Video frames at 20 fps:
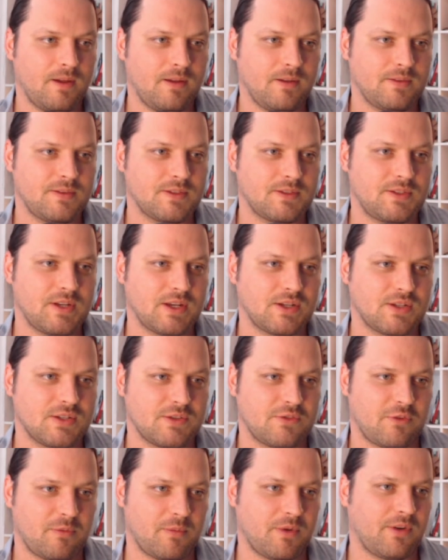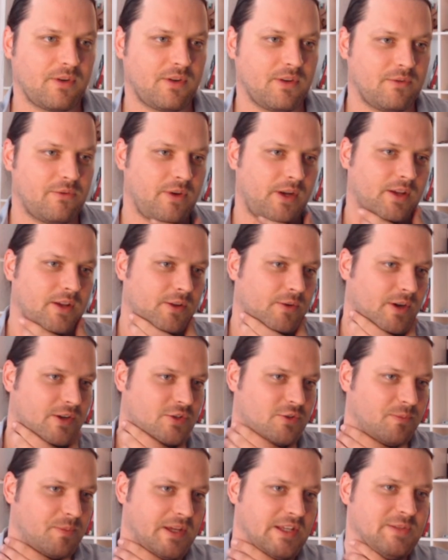suggestions from our good friend,
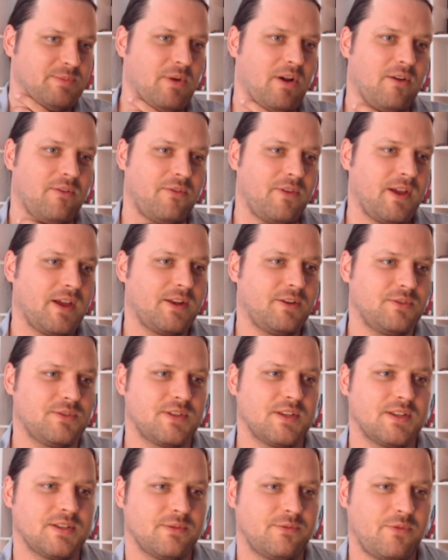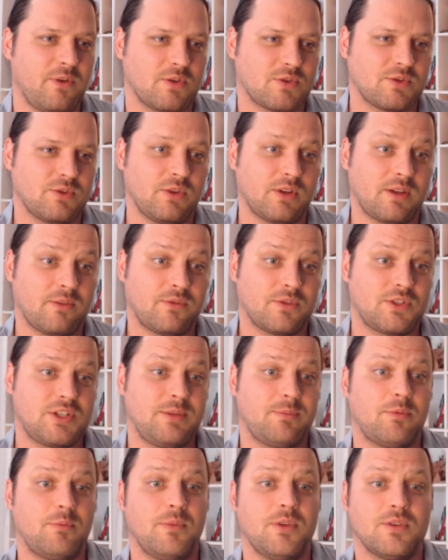congressional baseball fan, who says, if folks are looking for
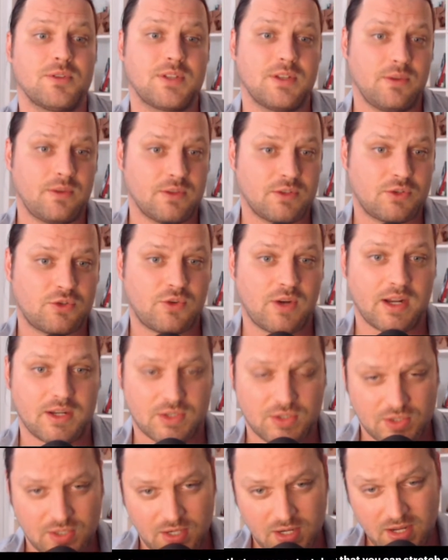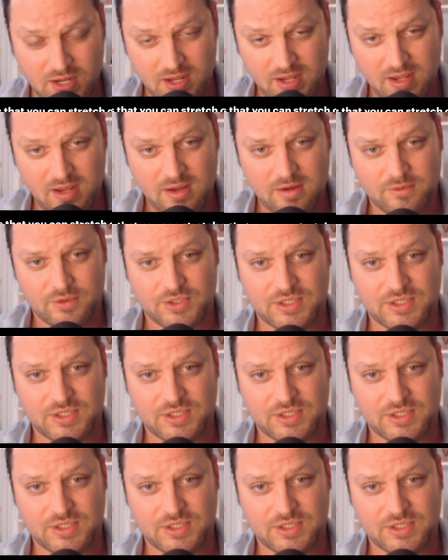cheaper meals that you can stretch for